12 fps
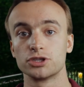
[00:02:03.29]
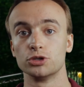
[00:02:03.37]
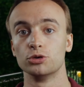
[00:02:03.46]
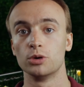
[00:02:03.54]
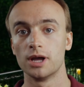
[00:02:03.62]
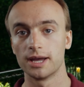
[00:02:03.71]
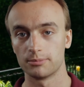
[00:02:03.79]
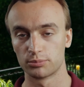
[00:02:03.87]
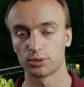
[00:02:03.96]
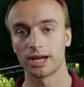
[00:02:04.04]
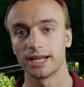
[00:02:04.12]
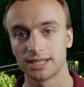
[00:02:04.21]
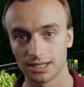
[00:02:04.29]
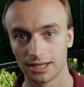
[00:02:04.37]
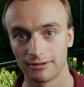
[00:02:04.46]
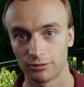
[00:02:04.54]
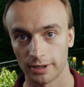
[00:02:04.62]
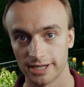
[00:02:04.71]
to bring
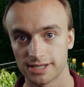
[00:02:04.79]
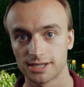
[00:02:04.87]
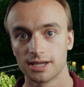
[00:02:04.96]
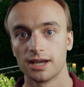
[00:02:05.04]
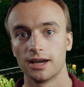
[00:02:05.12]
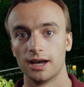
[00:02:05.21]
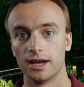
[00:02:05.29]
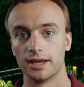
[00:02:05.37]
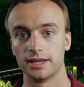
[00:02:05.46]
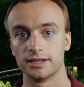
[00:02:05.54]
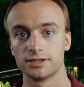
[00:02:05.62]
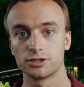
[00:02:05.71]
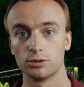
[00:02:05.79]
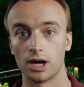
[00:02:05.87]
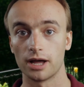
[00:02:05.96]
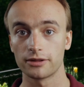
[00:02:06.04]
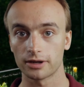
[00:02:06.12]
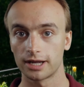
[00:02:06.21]
deliverance into
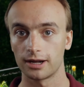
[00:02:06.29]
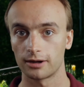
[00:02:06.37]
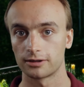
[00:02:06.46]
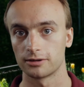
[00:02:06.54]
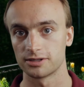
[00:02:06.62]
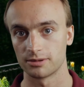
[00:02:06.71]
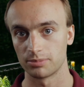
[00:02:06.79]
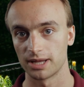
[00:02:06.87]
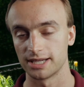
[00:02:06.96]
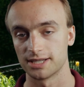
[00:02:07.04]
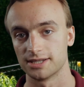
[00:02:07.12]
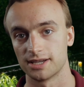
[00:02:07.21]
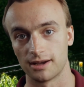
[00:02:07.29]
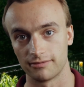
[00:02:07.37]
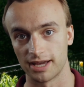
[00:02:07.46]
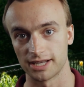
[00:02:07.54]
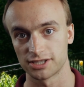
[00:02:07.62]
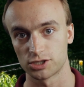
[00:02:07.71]
other characters and places of
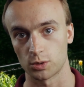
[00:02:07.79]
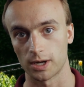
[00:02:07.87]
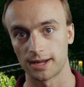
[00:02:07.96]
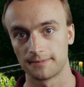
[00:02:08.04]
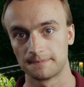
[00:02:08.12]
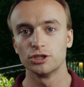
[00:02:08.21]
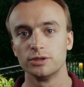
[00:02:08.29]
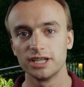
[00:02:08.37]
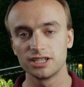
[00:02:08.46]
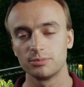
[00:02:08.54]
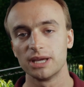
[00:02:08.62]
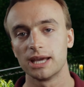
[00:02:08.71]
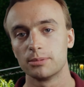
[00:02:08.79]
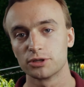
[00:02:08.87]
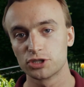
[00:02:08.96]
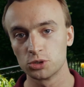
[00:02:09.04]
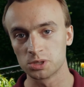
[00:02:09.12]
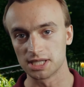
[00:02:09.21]
that story. You need to be able
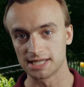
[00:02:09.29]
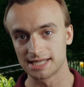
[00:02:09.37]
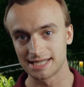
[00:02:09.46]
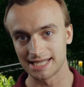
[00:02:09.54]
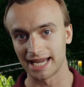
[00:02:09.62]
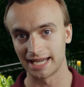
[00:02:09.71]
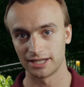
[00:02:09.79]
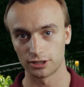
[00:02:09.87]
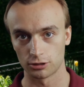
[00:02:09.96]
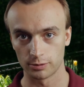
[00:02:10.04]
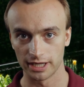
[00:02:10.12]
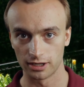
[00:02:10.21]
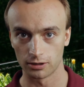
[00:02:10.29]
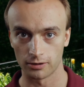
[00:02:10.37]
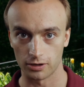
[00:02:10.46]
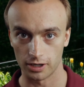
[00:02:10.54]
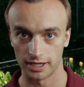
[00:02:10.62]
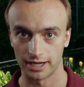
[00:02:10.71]
to sustain your
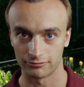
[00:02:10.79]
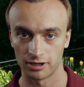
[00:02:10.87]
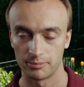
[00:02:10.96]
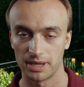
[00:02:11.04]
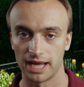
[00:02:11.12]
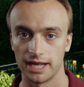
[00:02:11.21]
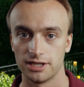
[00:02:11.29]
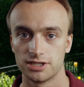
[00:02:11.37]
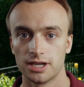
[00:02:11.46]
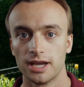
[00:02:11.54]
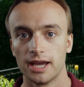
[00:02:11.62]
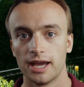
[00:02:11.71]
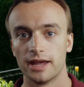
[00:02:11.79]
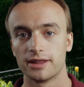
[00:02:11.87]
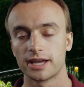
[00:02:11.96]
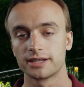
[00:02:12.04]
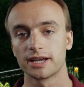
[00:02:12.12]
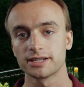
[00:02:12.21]
reader on every page, and
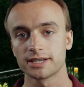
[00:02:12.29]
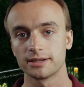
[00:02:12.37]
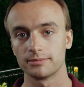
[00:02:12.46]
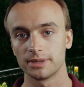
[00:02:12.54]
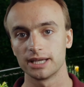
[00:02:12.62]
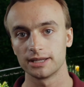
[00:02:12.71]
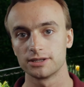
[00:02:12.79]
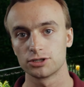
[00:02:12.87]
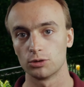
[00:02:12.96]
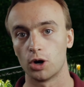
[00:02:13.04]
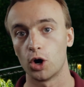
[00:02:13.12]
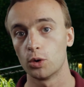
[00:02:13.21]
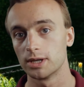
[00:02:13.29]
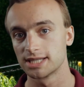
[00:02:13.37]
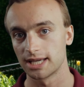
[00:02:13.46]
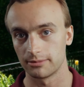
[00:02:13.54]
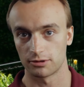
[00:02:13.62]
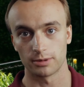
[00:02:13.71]
that doesn't mean to always
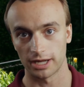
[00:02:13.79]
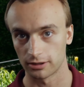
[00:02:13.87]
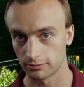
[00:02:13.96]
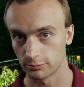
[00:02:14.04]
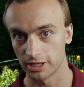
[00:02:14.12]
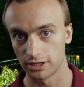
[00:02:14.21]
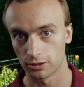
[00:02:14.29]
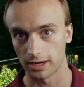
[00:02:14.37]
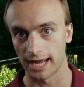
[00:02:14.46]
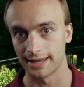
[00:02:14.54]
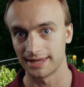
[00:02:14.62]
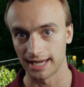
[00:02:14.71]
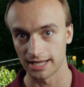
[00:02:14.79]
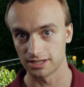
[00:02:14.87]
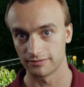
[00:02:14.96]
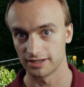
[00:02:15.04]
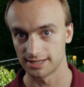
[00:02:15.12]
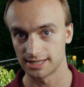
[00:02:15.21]
keep the reader at the edge
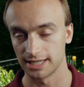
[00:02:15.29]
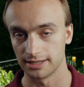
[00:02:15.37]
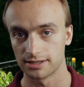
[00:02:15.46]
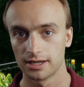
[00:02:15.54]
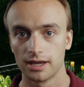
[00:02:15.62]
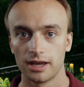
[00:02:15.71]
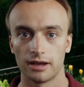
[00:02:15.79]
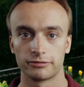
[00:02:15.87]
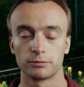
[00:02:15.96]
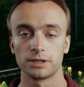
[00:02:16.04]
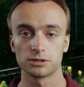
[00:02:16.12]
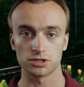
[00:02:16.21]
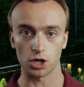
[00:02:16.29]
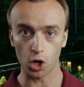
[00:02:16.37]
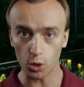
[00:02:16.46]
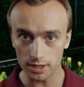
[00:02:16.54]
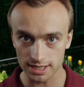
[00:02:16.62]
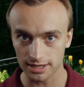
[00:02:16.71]
of his seat. If your reader's
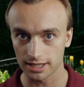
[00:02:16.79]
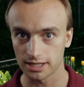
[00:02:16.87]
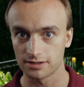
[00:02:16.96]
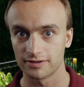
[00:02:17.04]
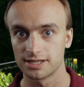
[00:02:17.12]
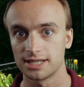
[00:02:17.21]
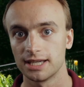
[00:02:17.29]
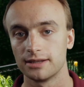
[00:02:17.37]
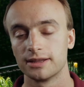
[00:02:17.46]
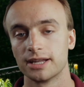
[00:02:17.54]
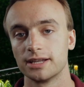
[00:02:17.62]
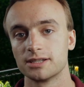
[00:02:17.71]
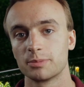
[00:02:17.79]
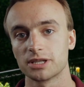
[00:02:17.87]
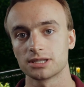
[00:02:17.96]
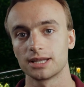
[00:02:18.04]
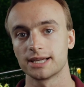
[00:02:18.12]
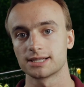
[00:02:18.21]
always at the edge of his seat, then he's
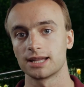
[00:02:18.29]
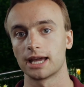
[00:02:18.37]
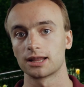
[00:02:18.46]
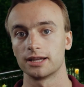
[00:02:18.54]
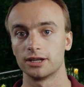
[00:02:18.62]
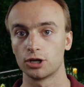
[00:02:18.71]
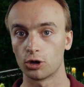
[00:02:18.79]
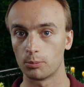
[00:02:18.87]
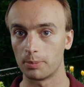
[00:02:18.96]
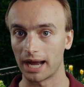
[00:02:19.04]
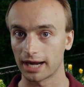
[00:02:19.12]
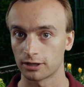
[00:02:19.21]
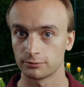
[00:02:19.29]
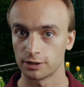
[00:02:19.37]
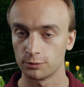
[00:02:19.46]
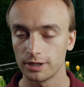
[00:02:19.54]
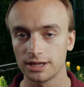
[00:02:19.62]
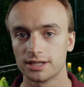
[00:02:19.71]
much less likely to go back and
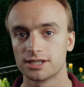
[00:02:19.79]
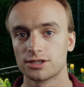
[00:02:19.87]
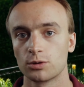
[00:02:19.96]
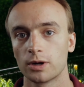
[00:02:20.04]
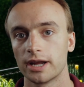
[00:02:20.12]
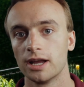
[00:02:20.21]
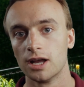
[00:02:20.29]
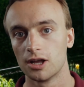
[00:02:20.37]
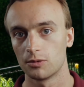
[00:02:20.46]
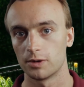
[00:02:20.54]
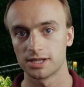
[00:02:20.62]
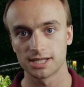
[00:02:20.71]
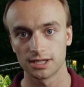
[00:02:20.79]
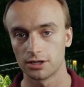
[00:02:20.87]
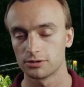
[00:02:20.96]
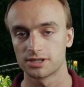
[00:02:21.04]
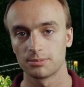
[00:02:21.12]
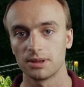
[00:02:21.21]
reread the story once he
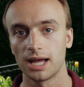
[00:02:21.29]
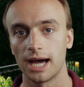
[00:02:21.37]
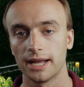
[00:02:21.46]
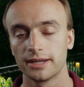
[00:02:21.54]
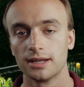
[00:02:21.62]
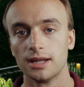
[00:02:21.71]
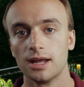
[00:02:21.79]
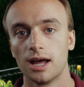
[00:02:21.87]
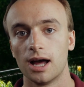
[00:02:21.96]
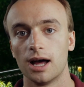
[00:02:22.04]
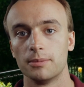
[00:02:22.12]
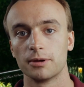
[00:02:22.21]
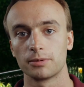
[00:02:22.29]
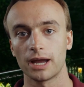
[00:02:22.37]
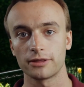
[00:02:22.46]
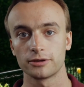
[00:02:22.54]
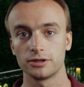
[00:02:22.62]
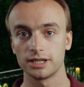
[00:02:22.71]
knows the plot. But
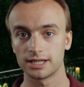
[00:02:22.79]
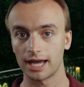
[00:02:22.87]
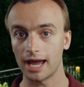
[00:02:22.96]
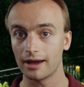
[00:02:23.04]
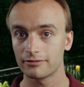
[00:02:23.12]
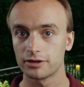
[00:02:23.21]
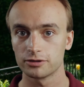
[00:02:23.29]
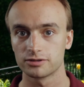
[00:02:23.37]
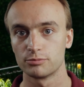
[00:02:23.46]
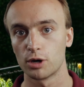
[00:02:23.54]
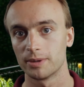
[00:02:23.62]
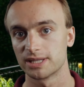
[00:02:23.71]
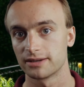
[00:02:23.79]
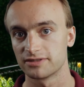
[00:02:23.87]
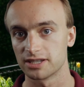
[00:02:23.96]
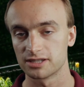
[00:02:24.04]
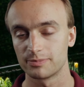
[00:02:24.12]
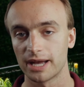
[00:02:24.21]
rather, you need to have those moments of
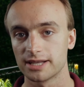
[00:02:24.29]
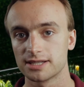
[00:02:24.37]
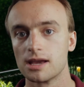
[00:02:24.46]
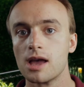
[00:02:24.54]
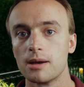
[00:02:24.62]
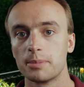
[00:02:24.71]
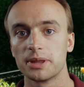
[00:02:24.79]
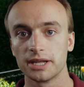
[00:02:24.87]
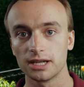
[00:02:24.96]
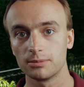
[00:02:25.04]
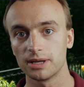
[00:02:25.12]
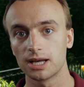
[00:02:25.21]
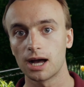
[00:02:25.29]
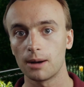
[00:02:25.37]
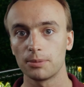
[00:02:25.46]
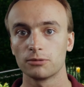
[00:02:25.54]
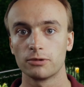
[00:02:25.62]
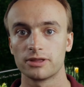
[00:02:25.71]
suspense, but they need to be
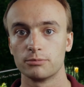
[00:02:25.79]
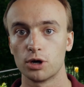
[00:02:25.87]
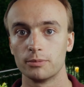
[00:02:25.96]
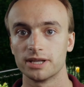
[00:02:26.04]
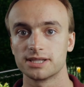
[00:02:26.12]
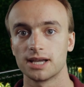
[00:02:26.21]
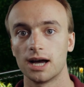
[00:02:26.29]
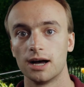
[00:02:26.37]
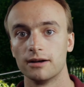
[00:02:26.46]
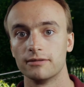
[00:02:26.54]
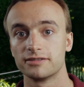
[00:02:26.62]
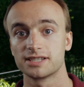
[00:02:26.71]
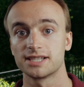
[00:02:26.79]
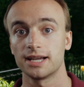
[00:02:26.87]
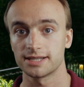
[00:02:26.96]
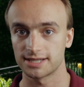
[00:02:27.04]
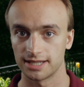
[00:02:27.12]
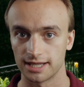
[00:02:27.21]
coupled with moments of
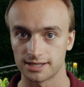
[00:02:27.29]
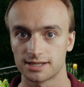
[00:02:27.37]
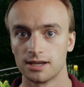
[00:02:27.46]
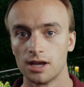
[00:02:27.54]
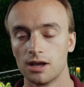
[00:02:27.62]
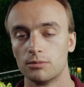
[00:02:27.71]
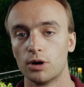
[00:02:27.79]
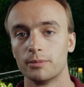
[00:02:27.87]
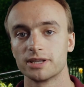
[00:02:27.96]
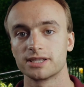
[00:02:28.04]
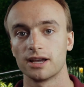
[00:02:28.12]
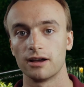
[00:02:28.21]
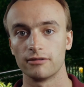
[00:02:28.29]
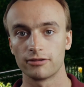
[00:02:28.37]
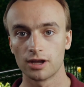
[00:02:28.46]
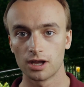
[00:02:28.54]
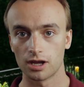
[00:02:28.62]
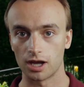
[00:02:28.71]
sustenance, moments of
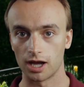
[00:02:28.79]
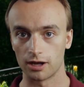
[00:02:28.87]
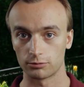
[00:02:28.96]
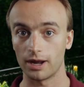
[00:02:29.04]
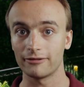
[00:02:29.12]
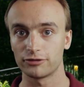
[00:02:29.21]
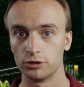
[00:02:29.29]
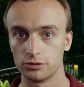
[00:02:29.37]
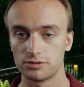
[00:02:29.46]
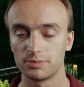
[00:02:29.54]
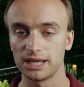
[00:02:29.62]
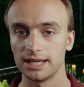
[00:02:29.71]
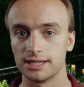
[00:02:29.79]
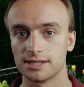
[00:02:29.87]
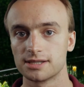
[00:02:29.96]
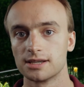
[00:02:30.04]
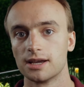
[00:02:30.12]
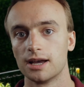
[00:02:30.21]
refuge, peace,